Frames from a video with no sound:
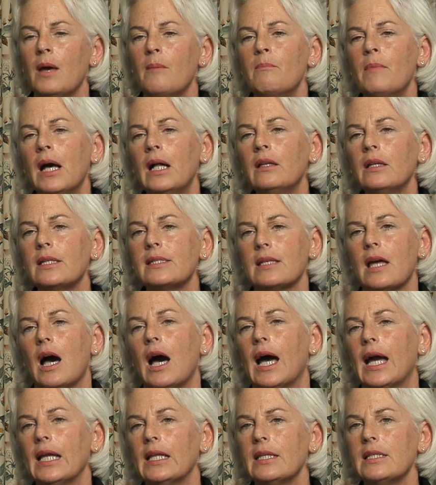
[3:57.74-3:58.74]
Mel is a
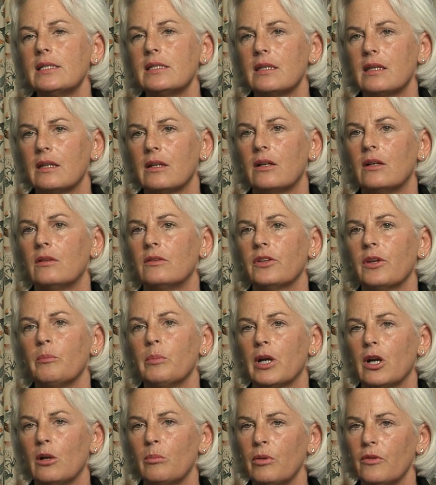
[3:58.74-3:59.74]
highly skilled
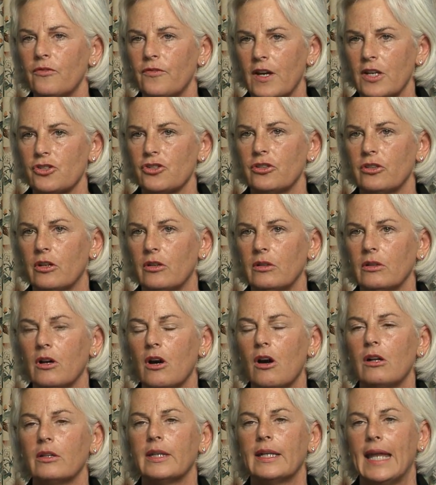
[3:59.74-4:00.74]
paraprofessional
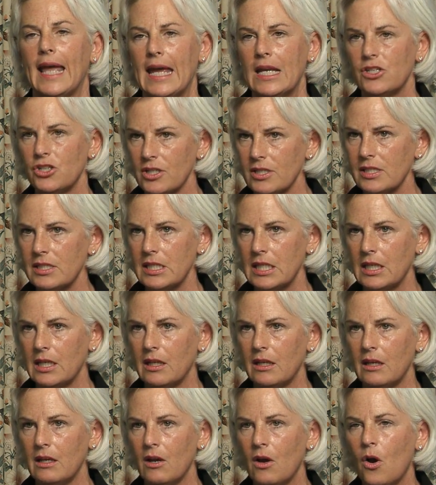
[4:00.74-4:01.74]
called an
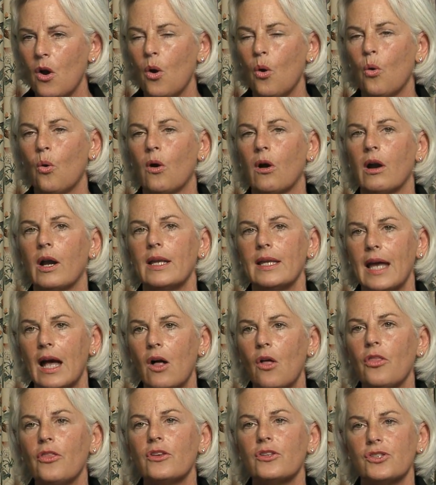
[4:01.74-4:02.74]
HST or
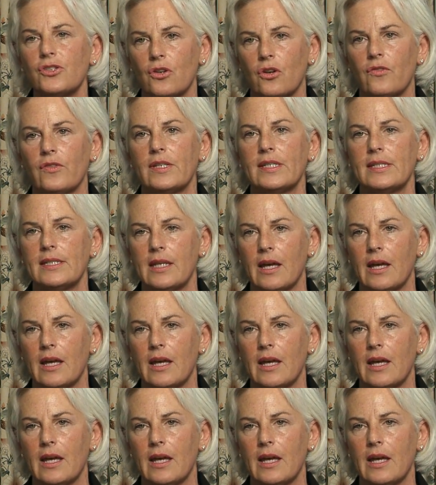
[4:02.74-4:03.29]
Health Service